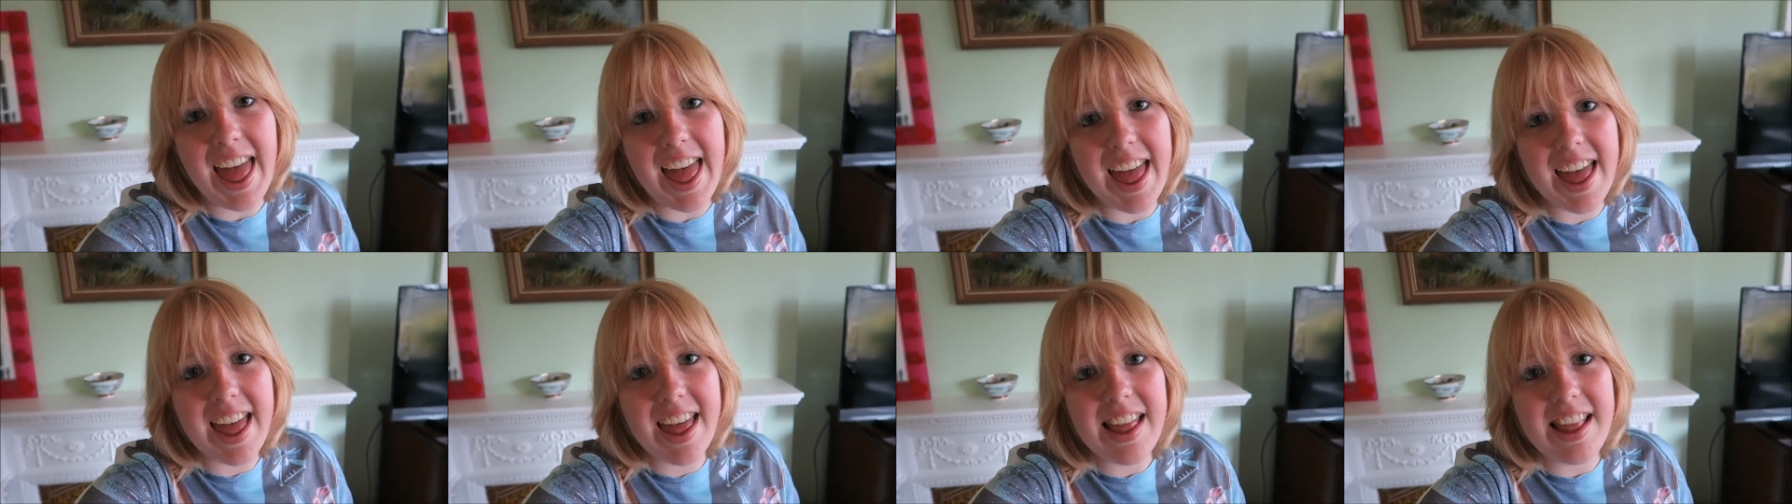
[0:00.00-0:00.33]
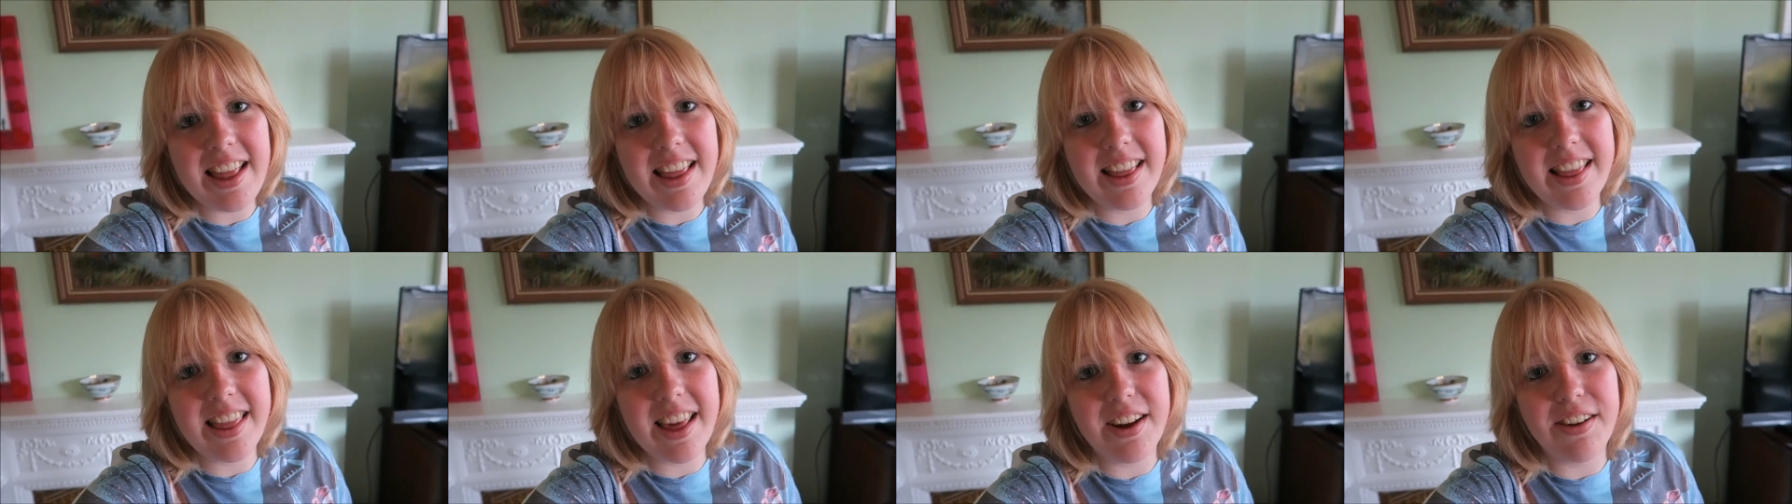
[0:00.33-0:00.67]

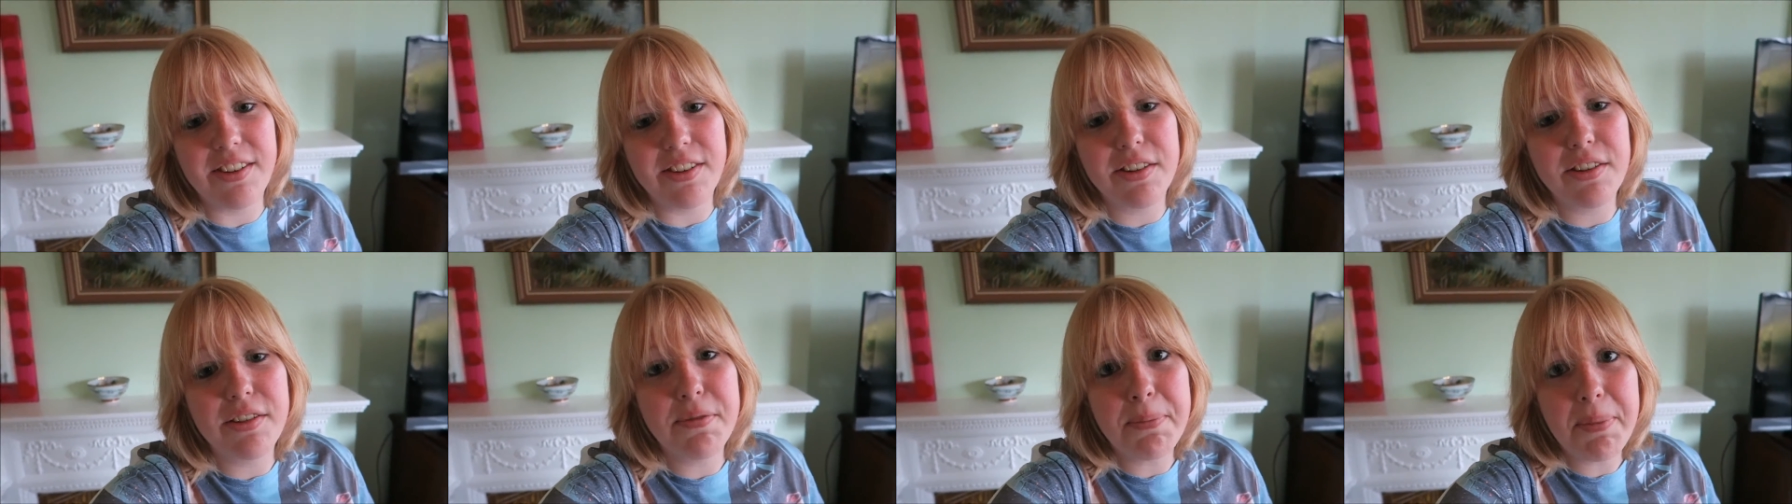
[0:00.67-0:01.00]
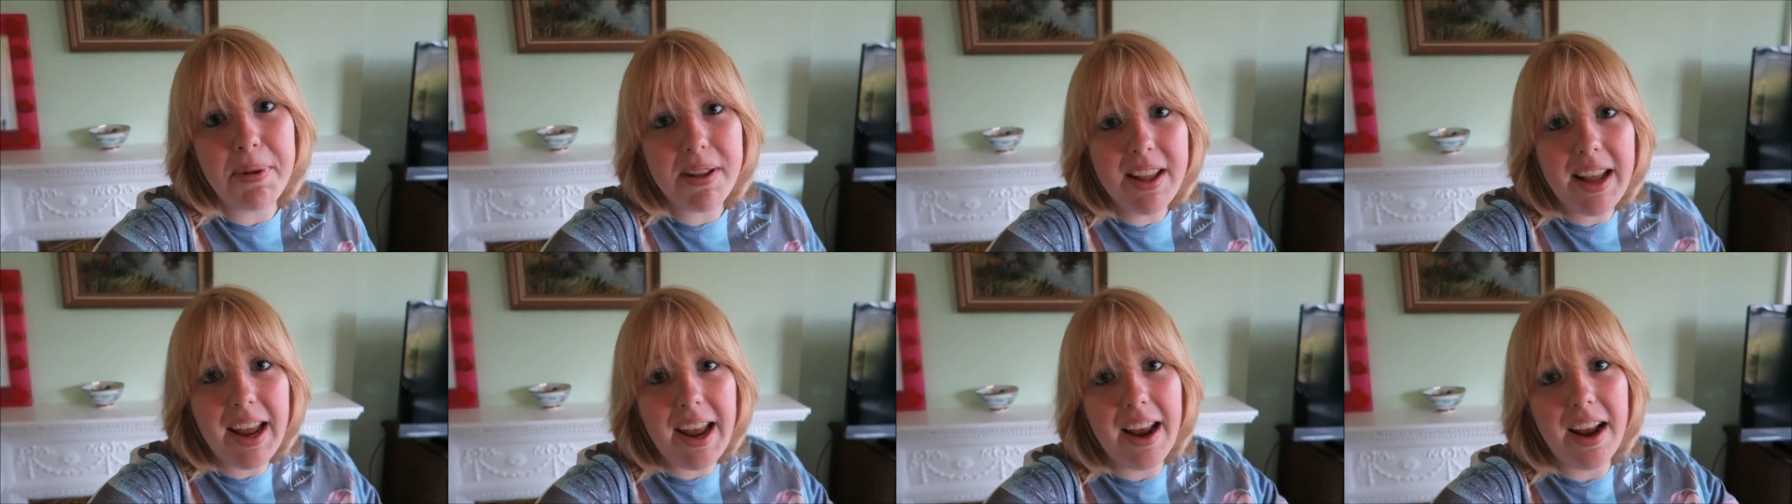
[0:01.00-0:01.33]
and there's a
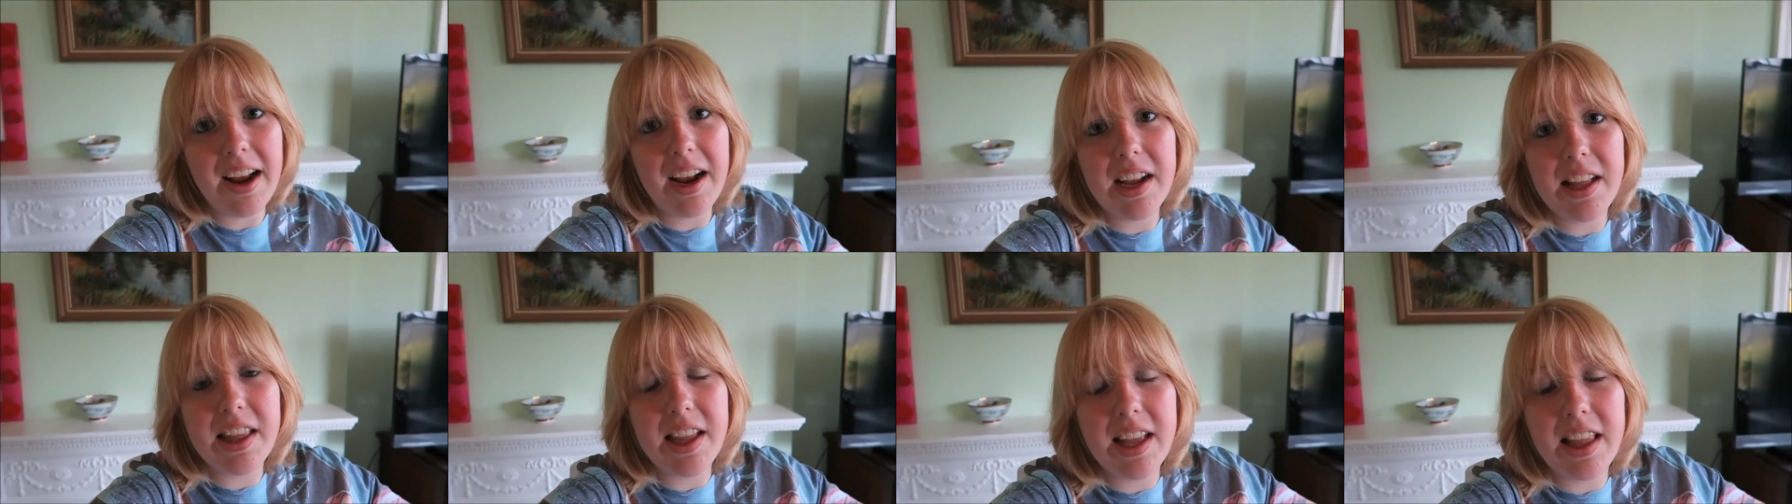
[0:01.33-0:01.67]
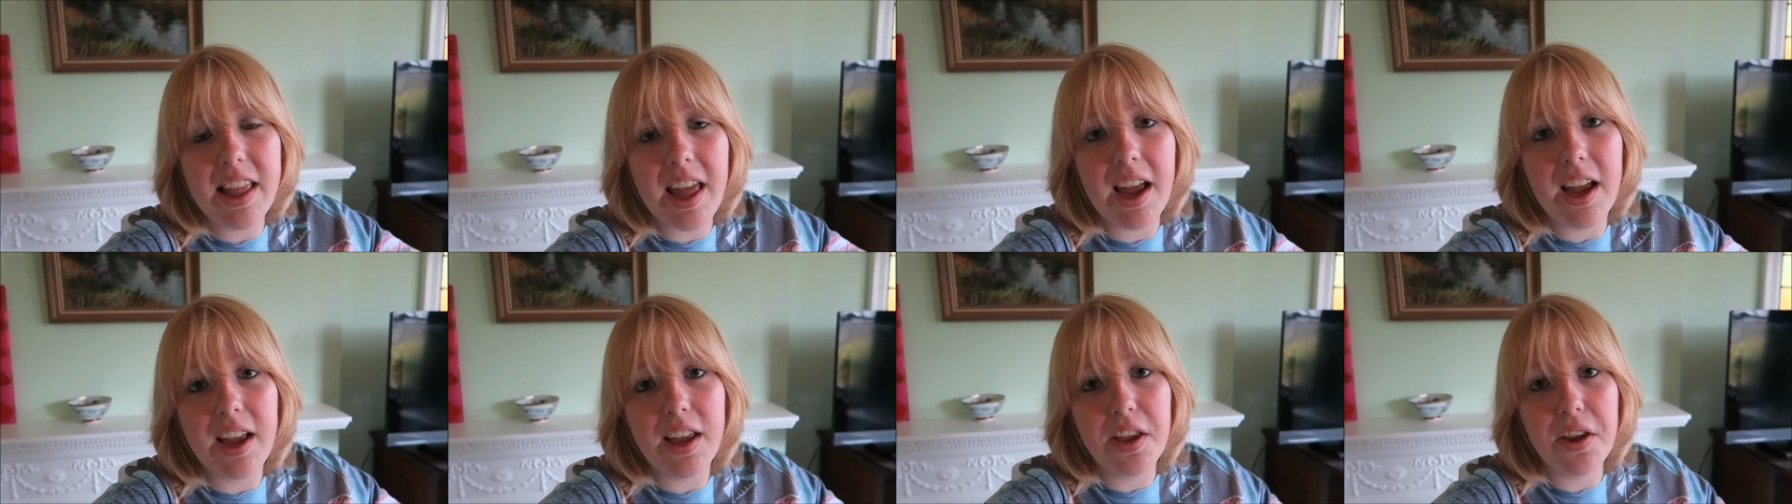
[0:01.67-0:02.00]
spot here
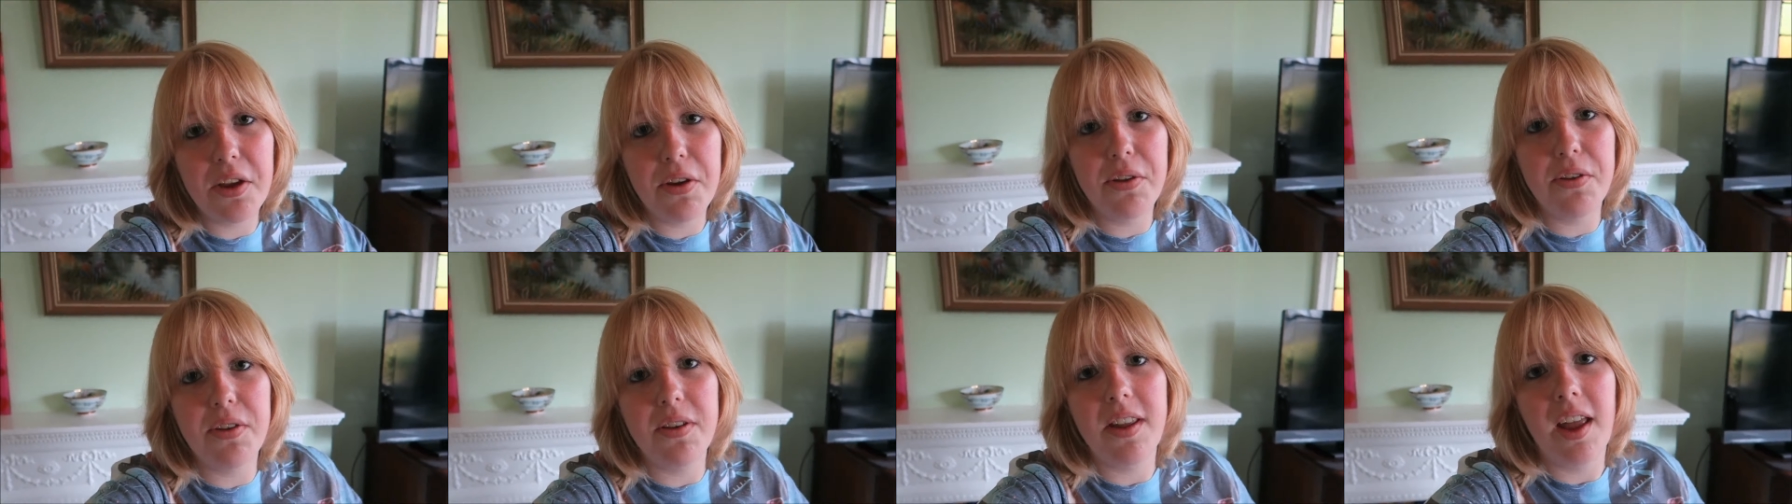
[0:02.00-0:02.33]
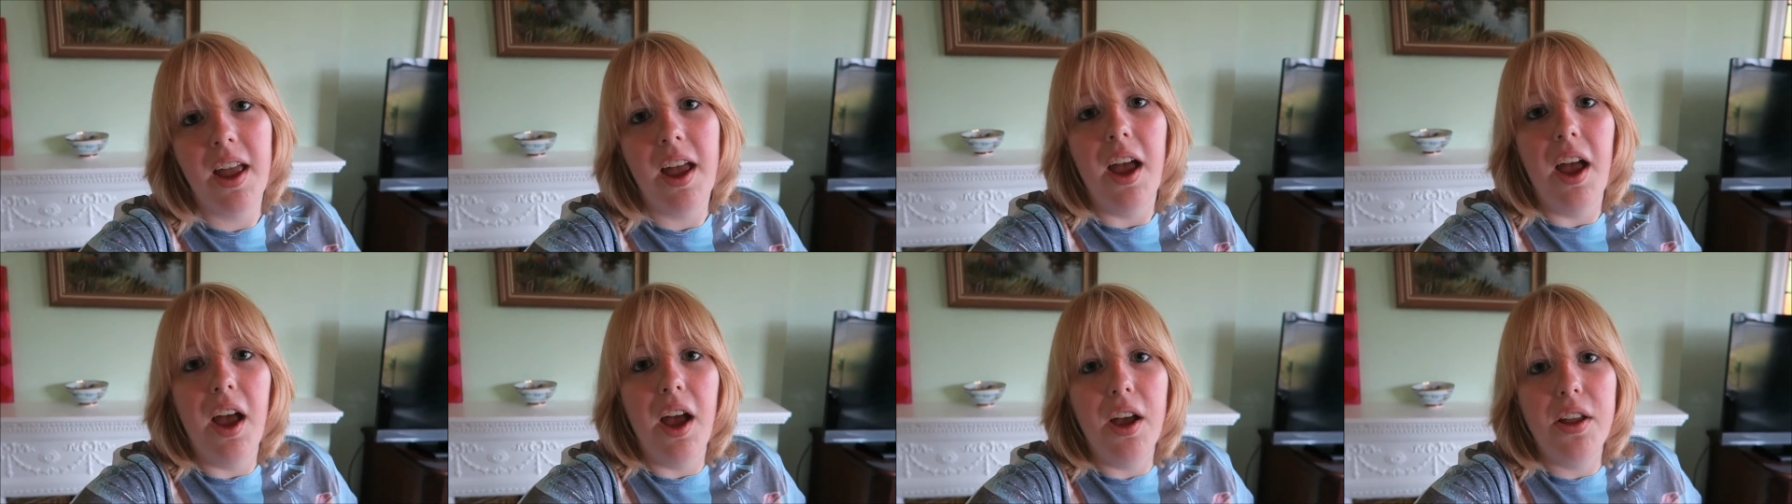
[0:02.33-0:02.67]
that I
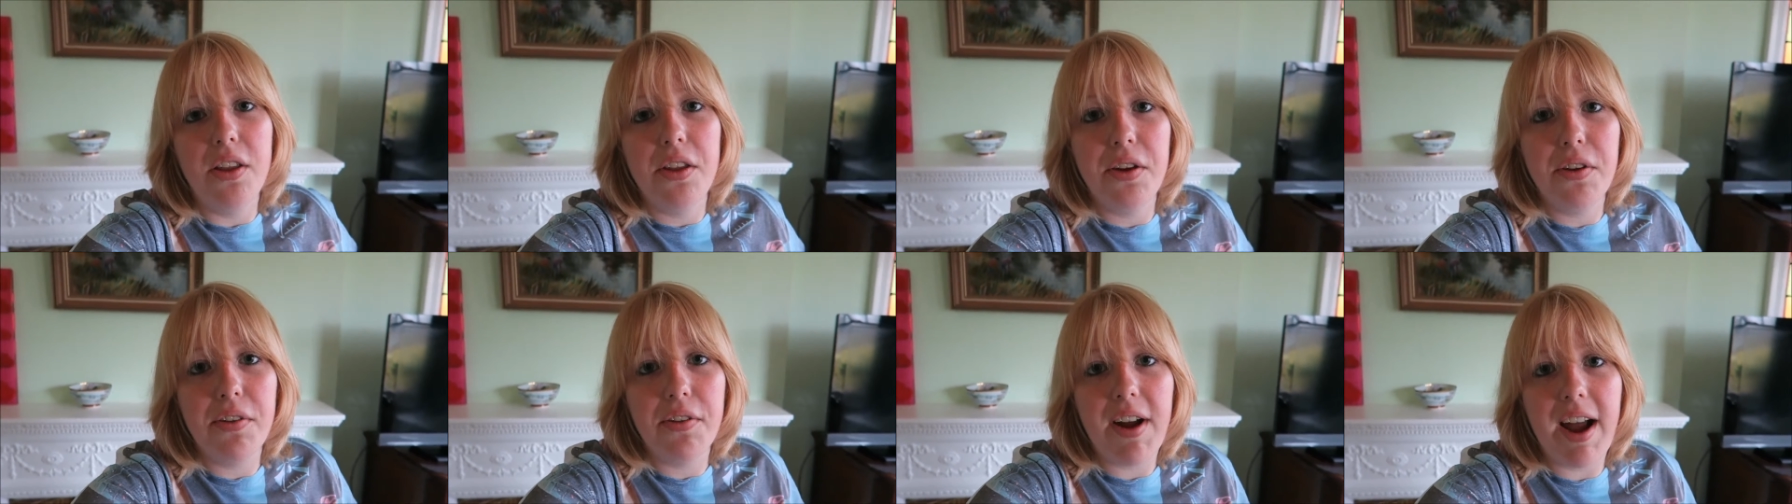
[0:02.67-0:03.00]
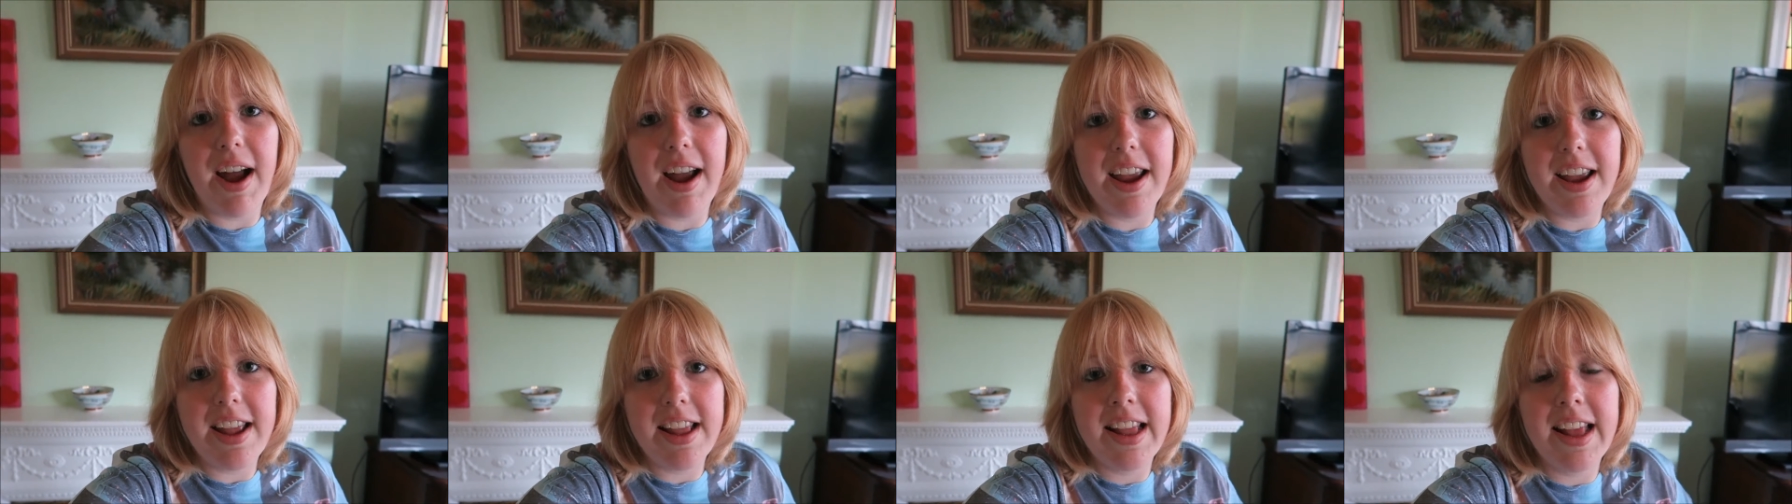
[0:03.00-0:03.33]
used to
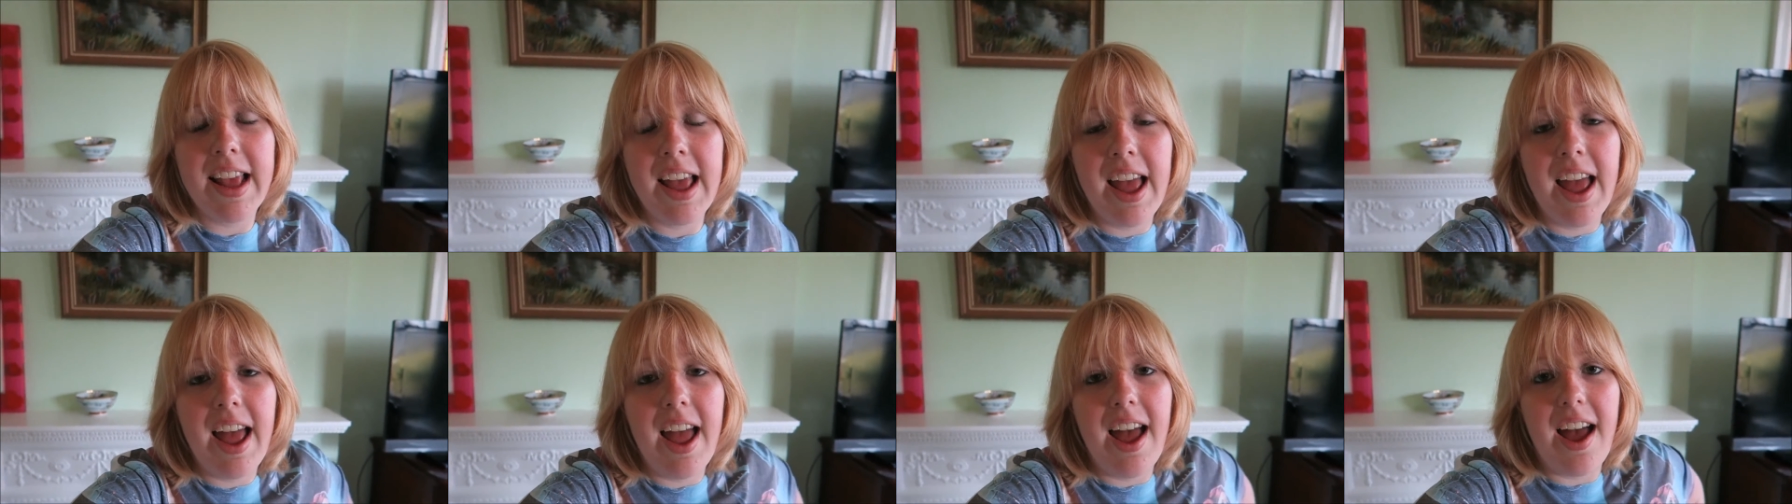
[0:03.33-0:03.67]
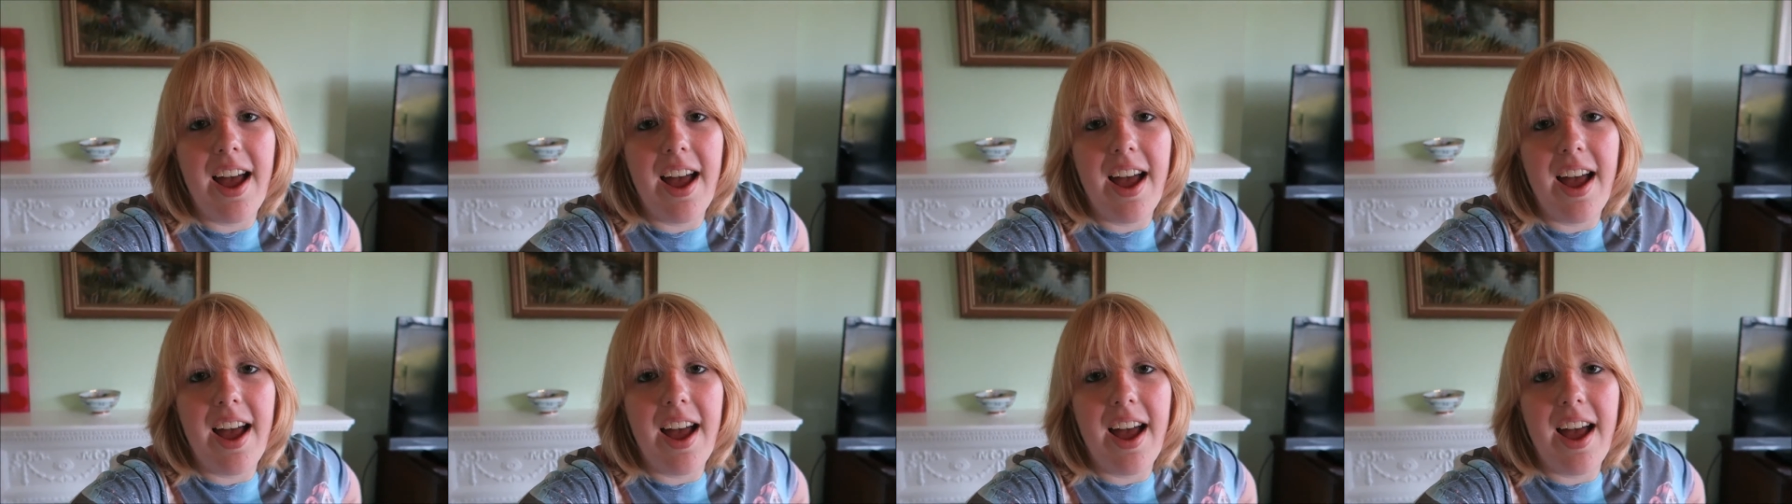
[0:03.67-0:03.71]
write,